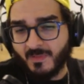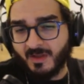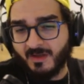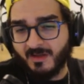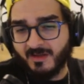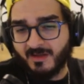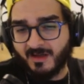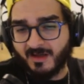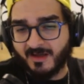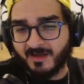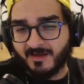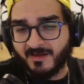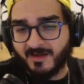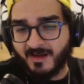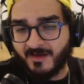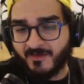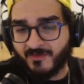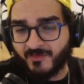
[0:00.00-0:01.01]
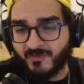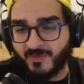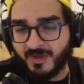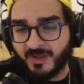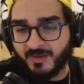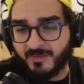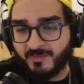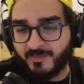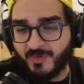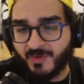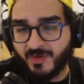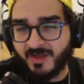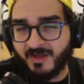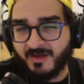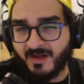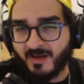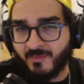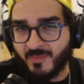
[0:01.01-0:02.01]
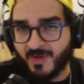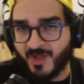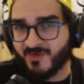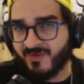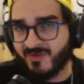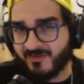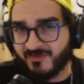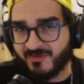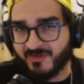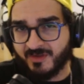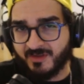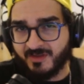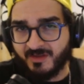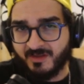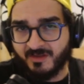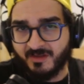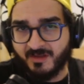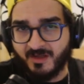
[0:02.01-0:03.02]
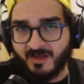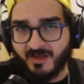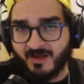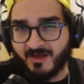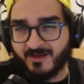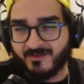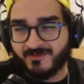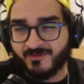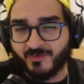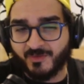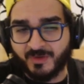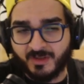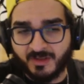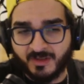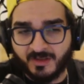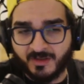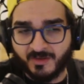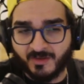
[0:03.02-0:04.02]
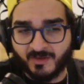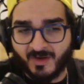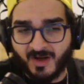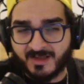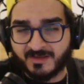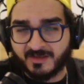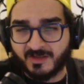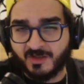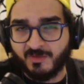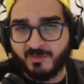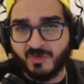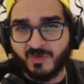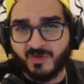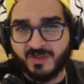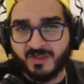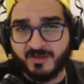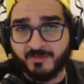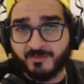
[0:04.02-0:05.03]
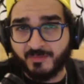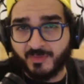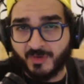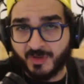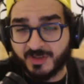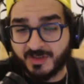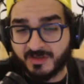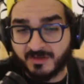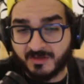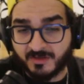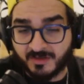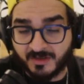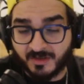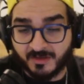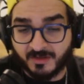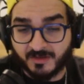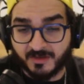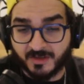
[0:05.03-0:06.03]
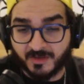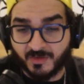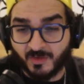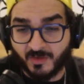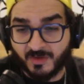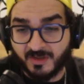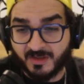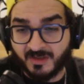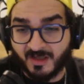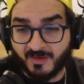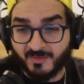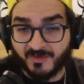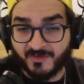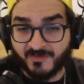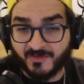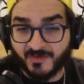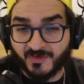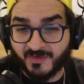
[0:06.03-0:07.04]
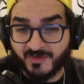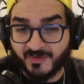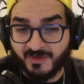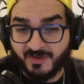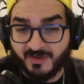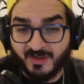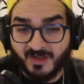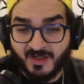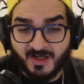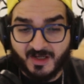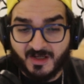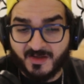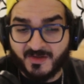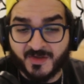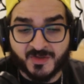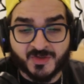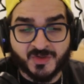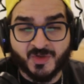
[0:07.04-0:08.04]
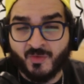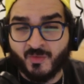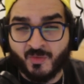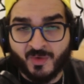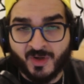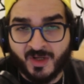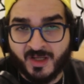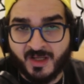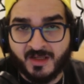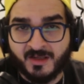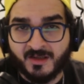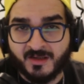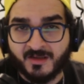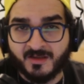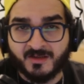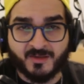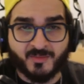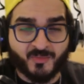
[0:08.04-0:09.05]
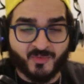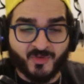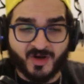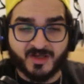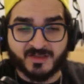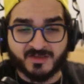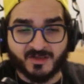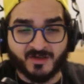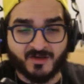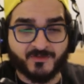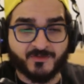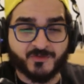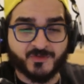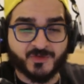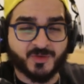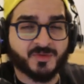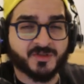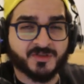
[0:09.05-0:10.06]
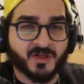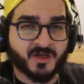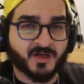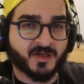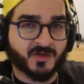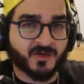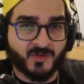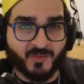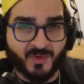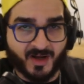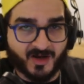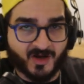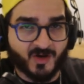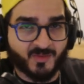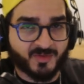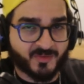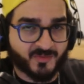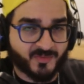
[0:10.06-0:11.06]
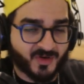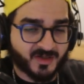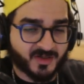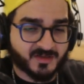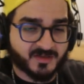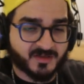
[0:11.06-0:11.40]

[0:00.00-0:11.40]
uh, if we put in a bit of effort, if we, you know, as a community push the, the token a bit further, there's no way the price of Drip is not going to go back up in price.